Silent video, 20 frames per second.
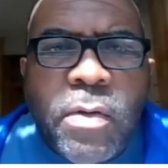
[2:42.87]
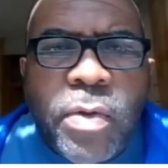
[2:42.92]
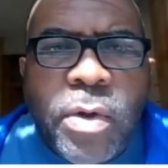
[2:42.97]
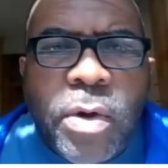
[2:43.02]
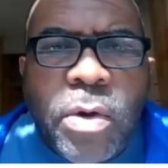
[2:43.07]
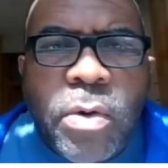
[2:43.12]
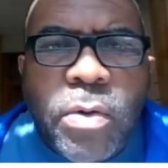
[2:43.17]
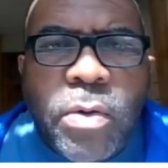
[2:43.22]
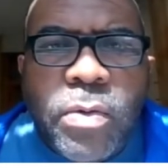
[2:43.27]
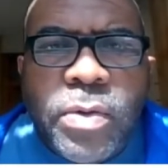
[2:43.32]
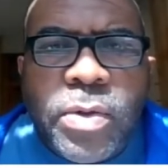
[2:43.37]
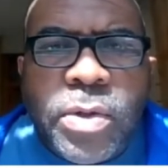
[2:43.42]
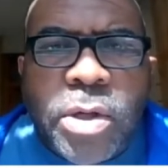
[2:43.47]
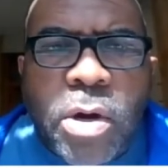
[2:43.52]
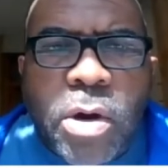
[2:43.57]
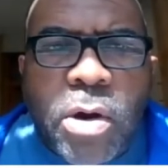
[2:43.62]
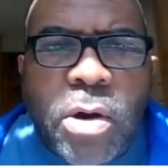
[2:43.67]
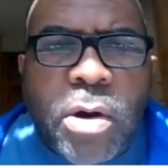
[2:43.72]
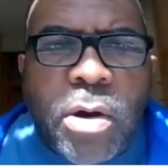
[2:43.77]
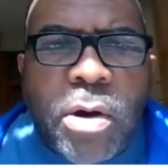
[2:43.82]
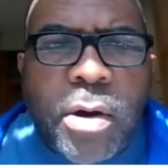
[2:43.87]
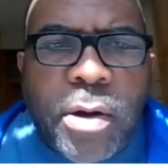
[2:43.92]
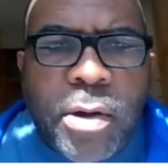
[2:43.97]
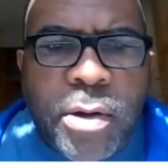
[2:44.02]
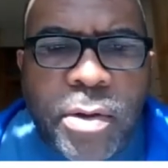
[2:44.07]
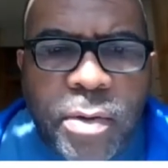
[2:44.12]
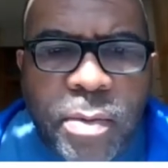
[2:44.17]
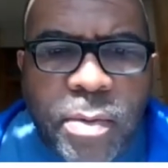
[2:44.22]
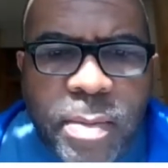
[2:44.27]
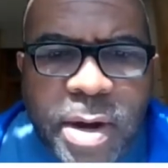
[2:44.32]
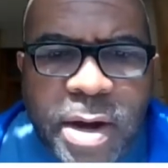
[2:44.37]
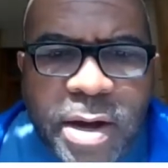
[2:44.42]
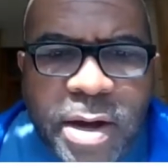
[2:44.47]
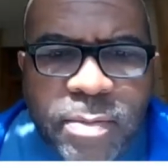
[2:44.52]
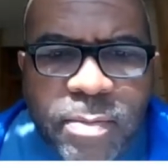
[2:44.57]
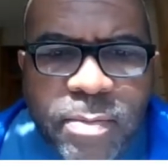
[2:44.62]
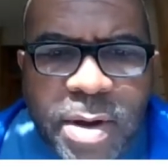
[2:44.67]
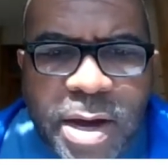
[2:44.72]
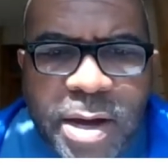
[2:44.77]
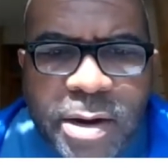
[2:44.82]
Those are your
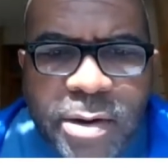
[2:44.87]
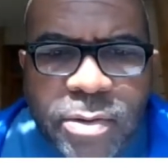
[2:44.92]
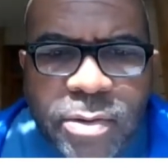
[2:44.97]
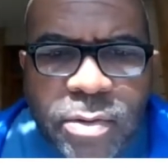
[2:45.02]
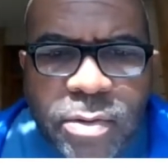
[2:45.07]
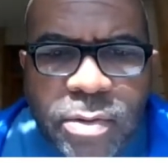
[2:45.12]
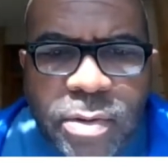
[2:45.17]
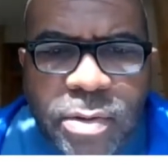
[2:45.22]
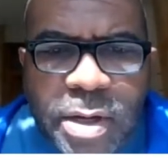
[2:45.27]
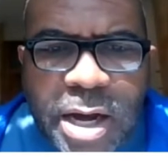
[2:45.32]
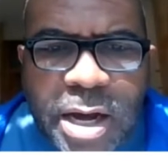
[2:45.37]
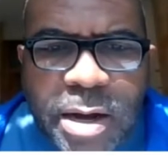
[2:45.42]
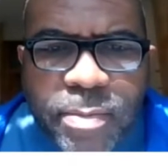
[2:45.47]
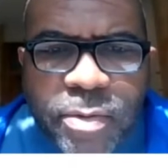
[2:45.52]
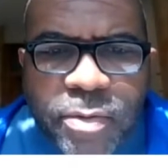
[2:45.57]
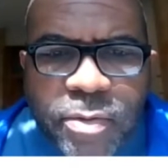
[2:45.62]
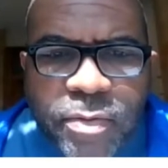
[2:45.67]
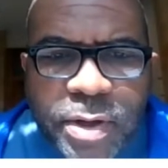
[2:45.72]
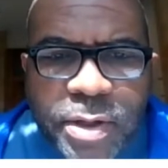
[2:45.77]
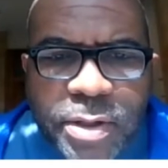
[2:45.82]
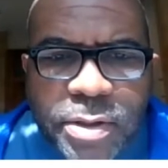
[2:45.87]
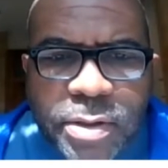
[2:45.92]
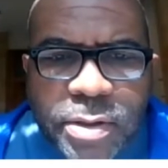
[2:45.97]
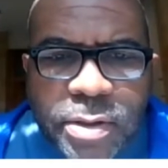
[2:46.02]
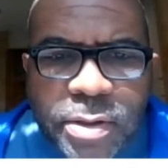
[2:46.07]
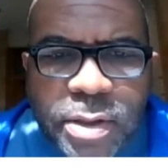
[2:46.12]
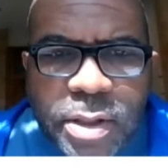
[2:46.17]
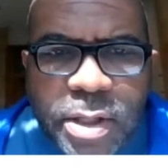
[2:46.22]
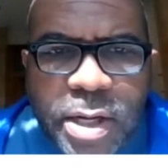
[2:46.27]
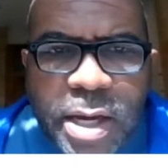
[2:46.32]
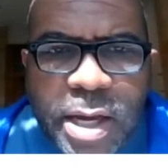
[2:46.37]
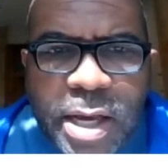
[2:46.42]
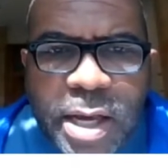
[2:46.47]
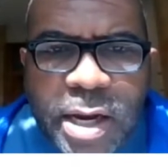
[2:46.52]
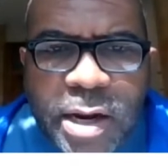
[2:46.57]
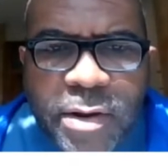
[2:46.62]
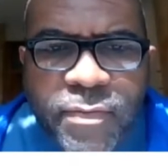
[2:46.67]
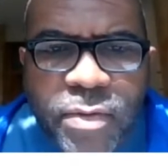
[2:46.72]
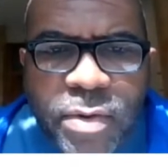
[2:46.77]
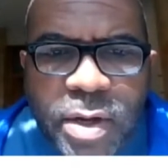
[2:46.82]
mathematical operations.
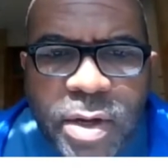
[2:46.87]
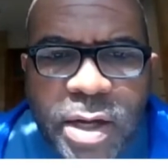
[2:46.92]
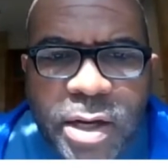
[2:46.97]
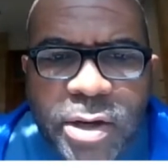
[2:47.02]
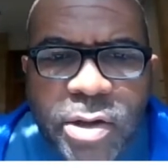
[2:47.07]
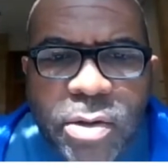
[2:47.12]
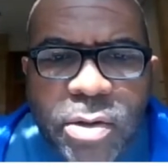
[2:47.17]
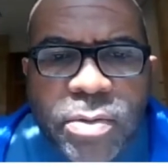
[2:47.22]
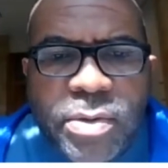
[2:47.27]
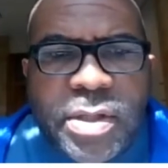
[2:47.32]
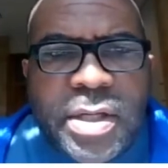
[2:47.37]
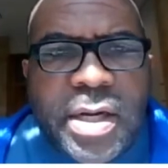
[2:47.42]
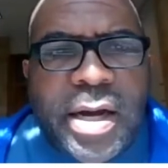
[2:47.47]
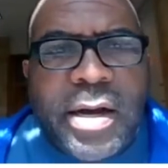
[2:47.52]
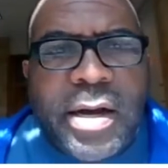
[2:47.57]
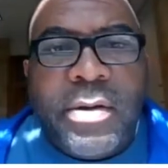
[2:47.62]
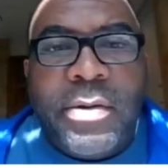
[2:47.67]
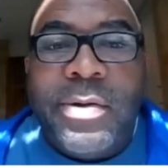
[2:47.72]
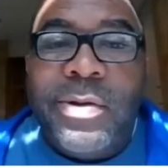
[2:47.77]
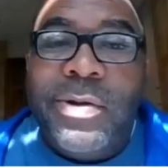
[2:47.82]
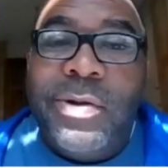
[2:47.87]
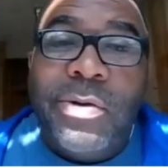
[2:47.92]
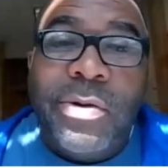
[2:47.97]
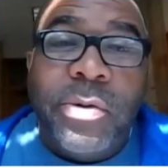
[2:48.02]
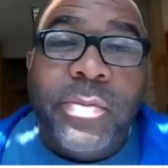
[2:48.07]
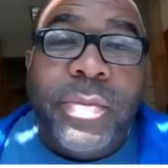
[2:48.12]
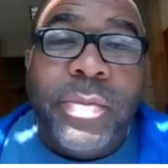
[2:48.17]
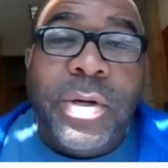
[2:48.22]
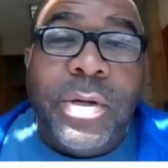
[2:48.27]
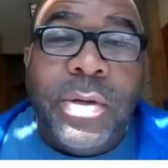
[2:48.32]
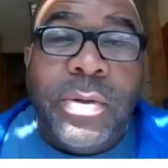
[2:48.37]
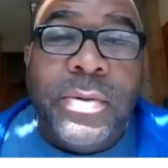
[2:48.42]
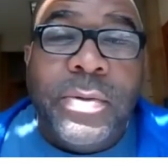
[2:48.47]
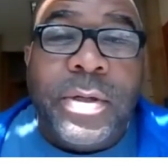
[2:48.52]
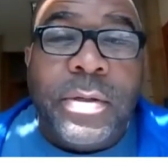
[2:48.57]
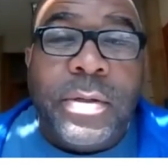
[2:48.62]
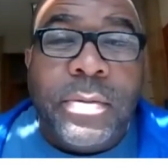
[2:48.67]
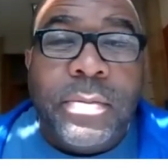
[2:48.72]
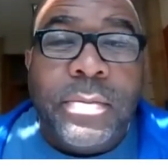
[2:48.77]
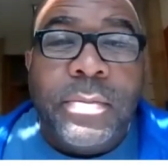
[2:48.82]
And if you can get those down, you're going to be
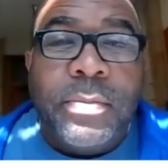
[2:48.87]
Gucci.